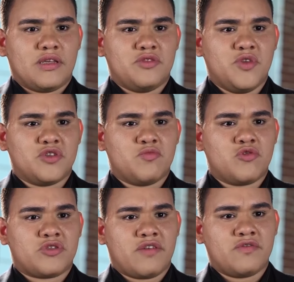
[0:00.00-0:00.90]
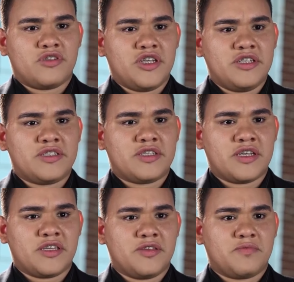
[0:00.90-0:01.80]
my hands were
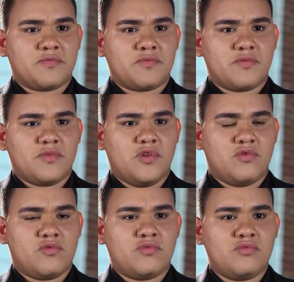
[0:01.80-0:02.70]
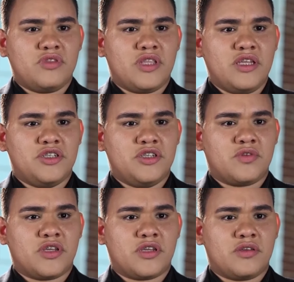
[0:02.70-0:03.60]
covered in blood. I didn't
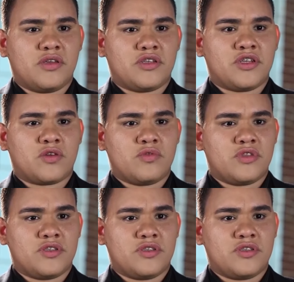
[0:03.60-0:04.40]
understand what had happened.